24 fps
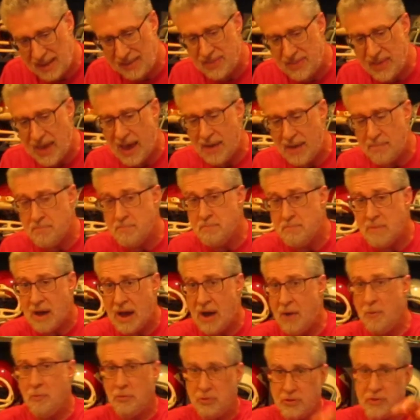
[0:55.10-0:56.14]
that
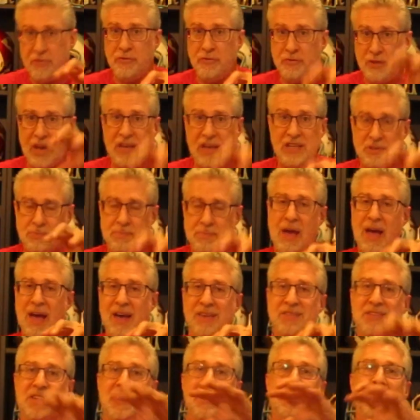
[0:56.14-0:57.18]
mount the face
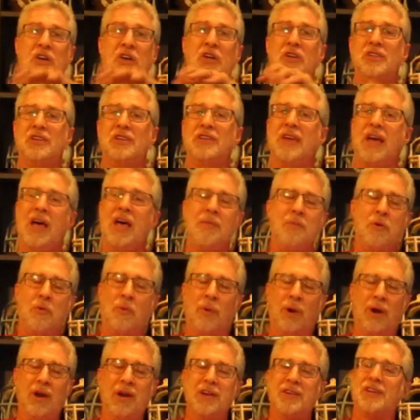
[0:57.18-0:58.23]
mask to the helmet.
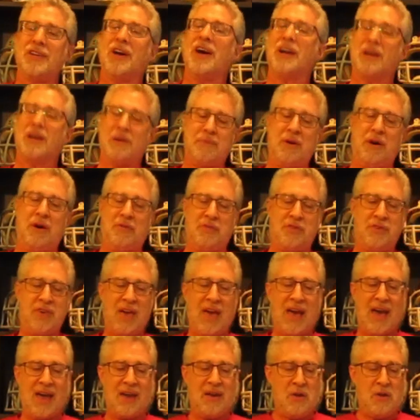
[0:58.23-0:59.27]
We're going to talk about
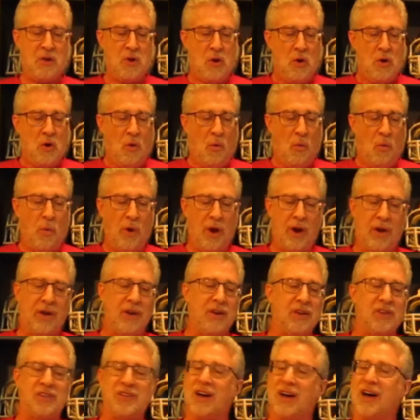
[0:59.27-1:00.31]
that. We're going
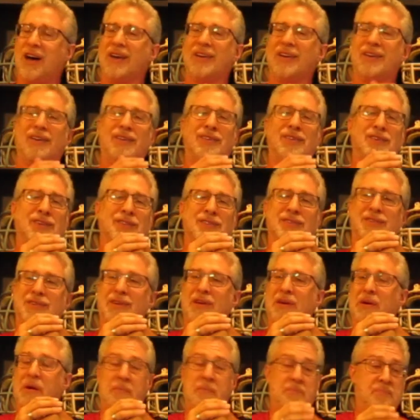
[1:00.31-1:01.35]
to talk just
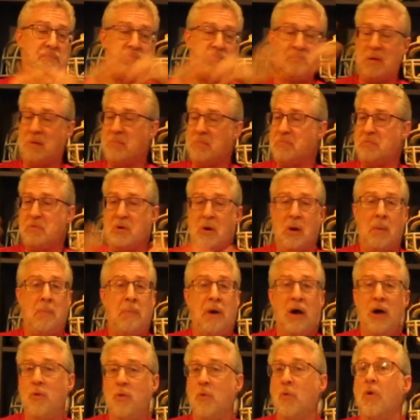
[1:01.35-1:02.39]

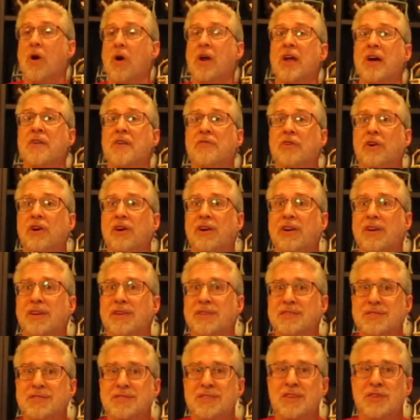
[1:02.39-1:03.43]
about whatever it
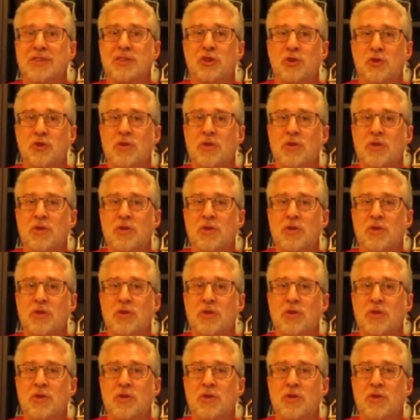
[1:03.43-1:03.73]
is that you